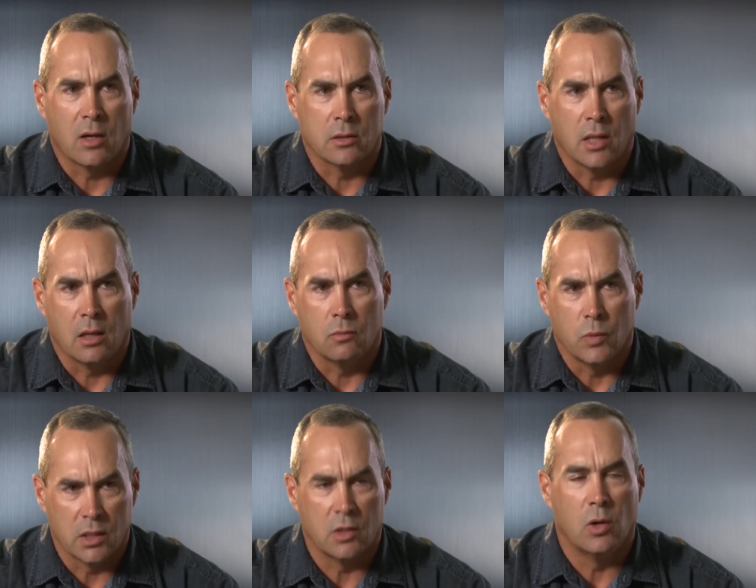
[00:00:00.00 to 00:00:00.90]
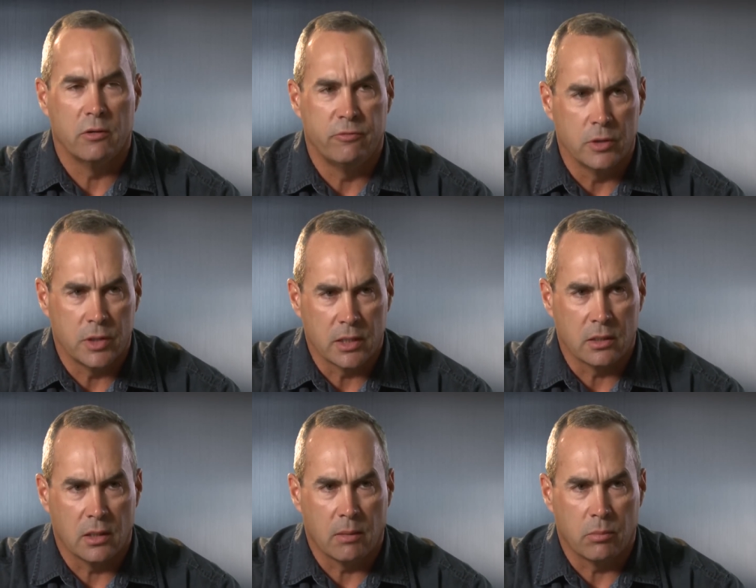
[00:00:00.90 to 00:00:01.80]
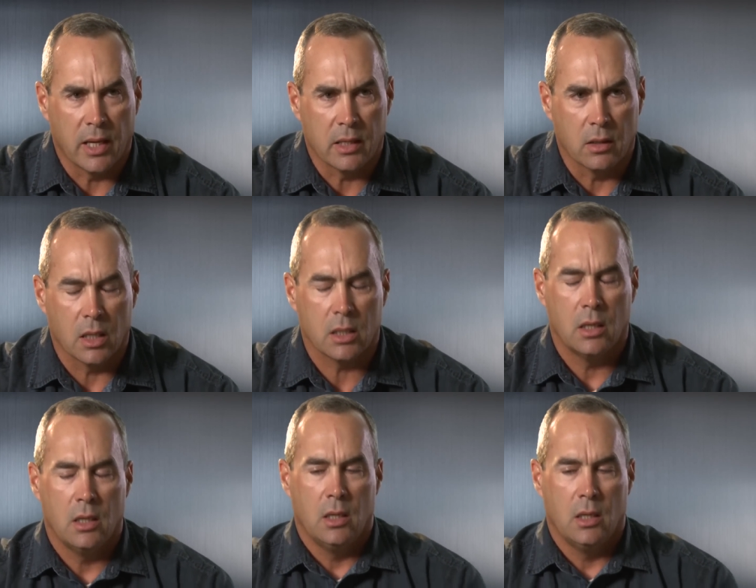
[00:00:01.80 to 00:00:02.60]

Hawk down. We got to go on foot to get to that Black Hawk.